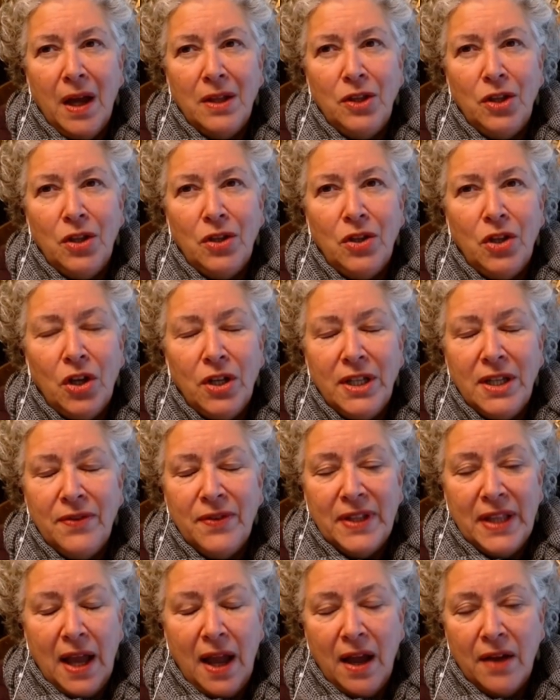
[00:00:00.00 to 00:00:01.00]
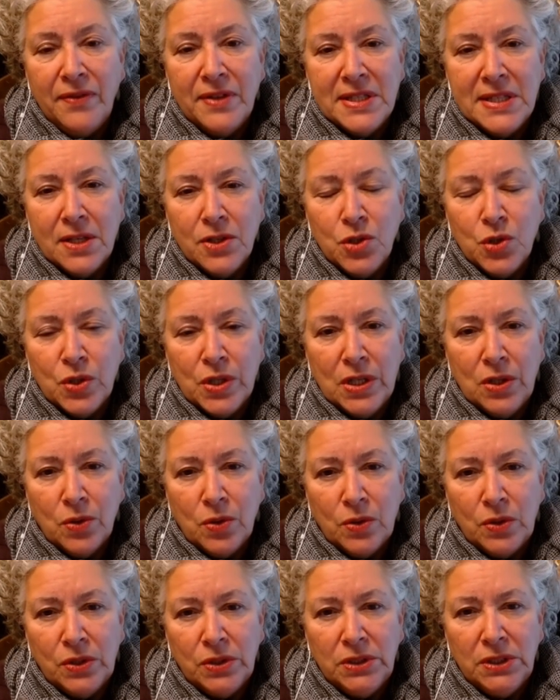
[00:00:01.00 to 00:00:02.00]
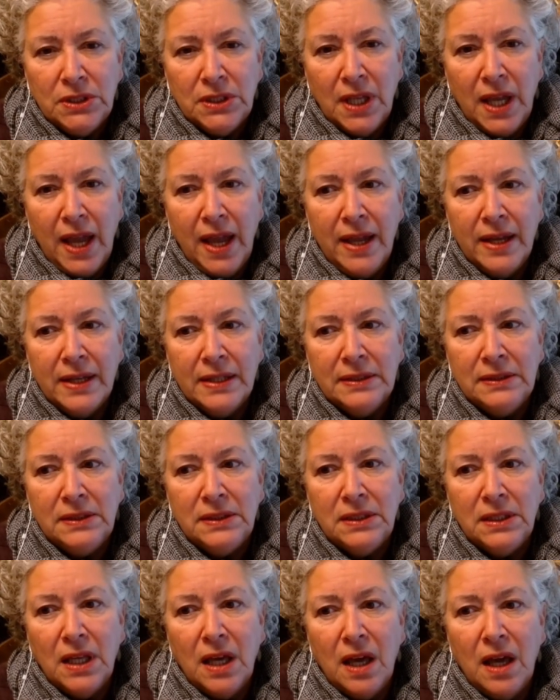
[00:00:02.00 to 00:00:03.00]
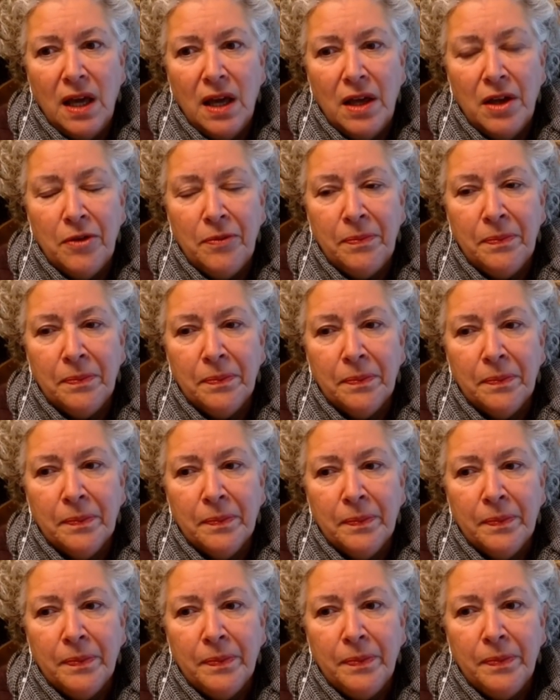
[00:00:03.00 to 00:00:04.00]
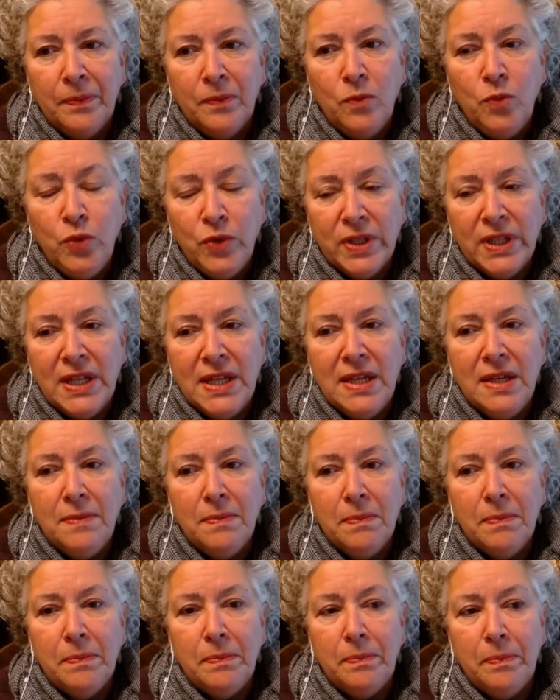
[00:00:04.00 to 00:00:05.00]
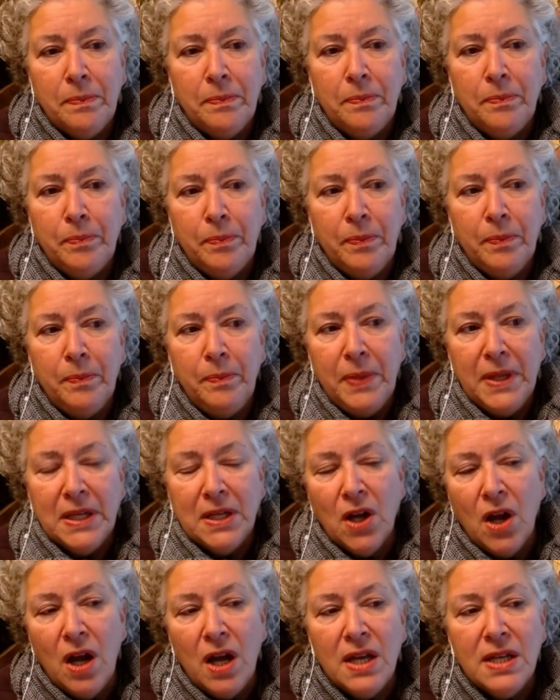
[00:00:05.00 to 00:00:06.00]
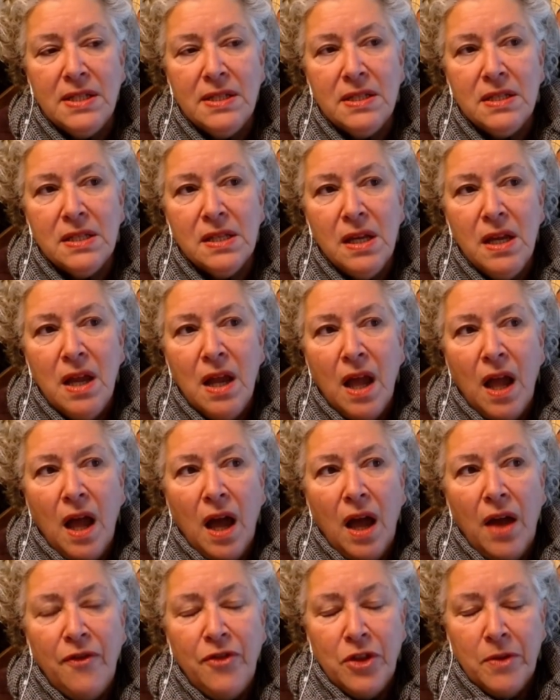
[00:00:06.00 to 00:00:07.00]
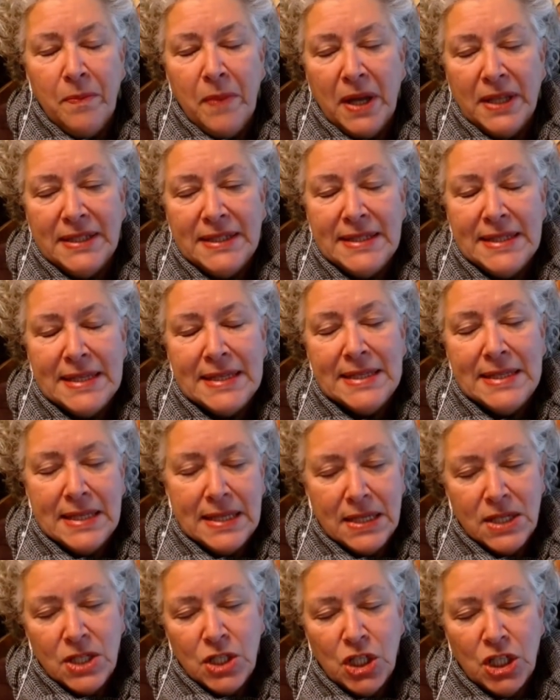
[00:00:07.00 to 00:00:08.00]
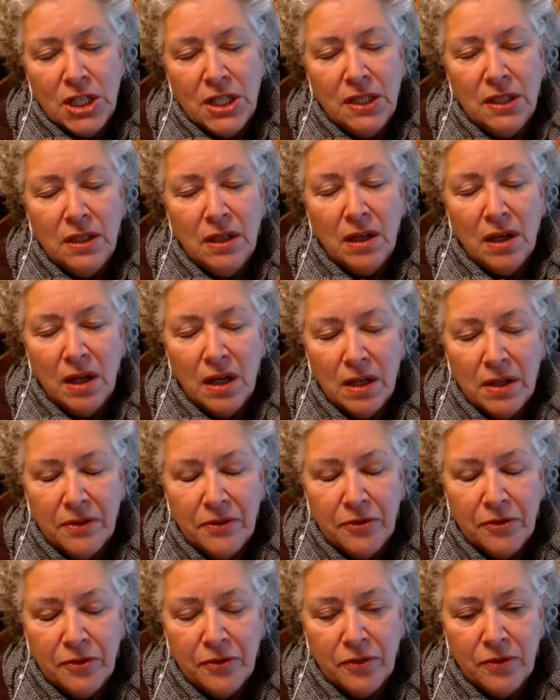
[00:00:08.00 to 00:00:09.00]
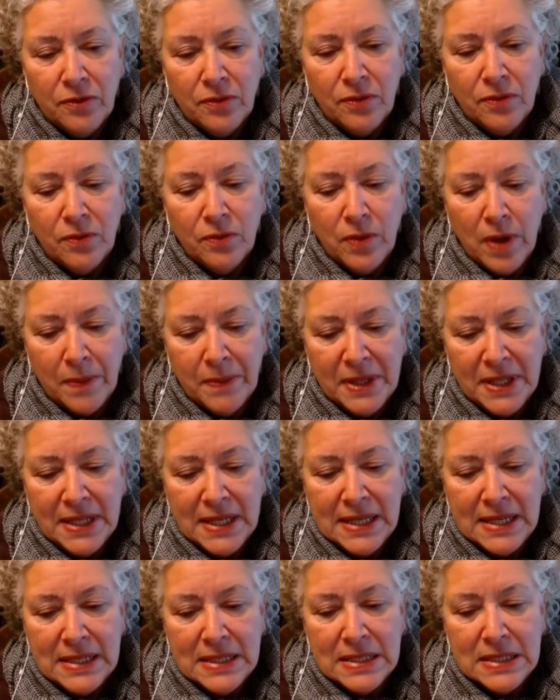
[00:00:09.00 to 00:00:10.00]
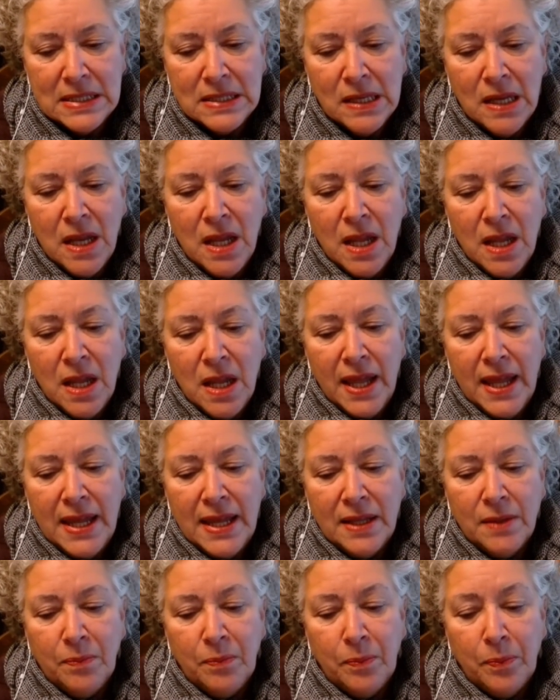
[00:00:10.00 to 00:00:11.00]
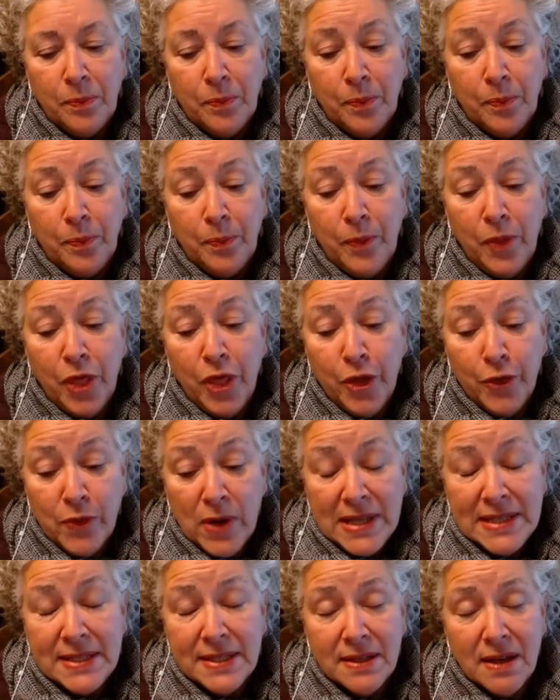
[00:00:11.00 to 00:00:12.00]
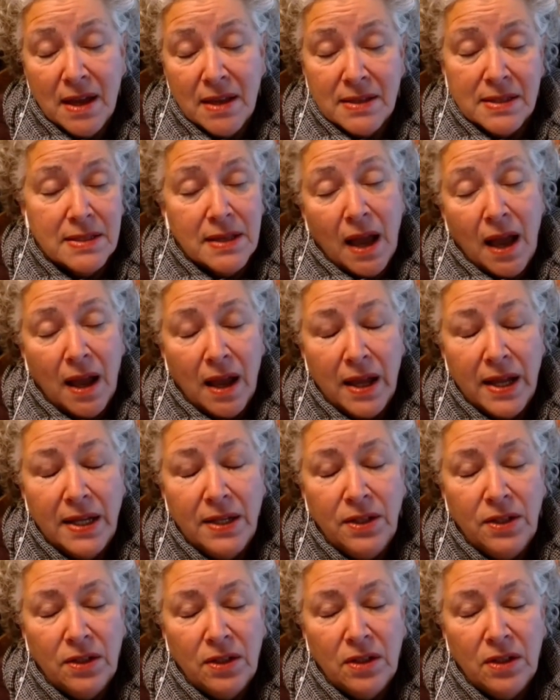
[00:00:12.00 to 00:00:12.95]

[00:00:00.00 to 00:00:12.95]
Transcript: not even half a century old, and really because of the monetization of remedies, it thrust aside